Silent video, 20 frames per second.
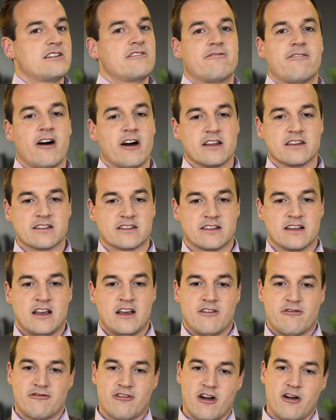funds
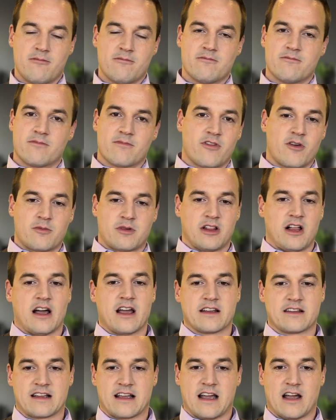from
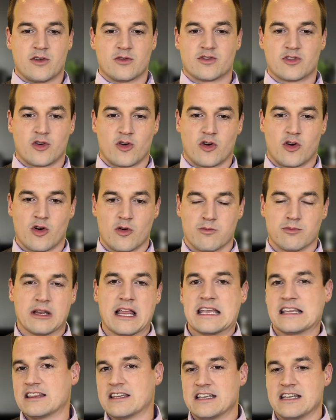client accounts, or
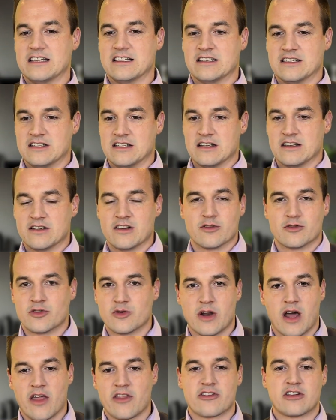blatantly,
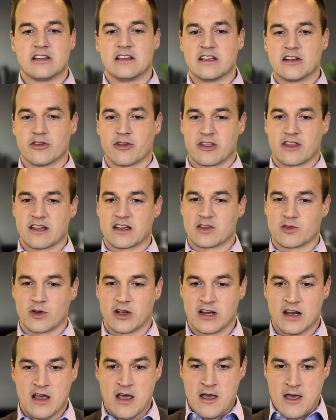doing other illegal things,
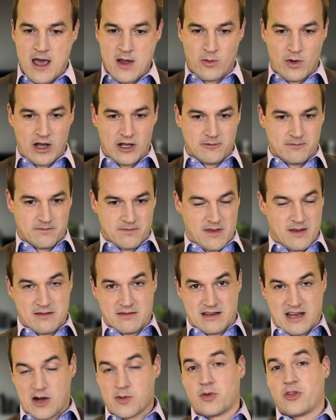right? And while
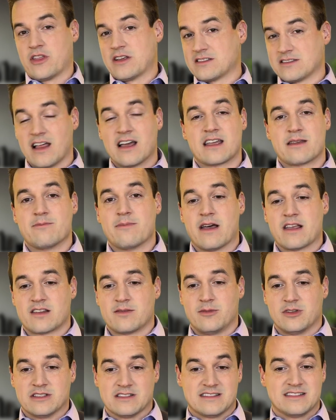terrible things like
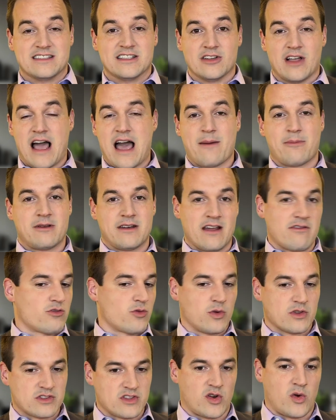embezzlement still happen every
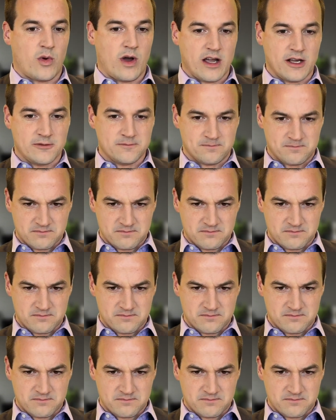once in a while,